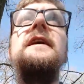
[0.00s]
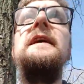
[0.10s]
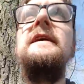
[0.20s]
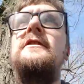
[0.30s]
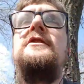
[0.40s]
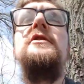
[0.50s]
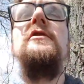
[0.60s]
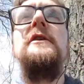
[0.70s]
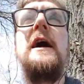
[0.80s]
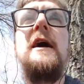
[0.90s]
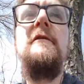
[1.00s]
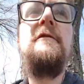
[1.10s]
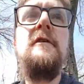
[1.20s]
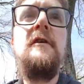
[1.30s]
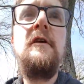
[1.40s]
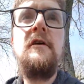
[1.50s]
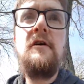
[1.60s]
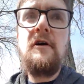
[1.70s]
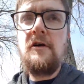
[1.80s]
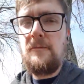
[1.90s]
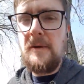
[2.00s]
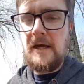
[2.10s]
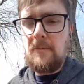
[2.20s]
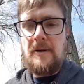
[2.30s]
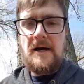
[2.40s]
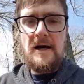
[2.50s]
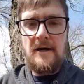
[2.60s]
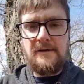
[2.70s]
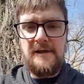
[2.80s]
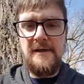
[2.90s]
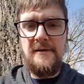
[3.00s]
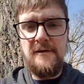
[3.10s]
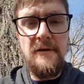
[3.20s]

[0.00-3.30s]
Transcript: he should have as big a part in it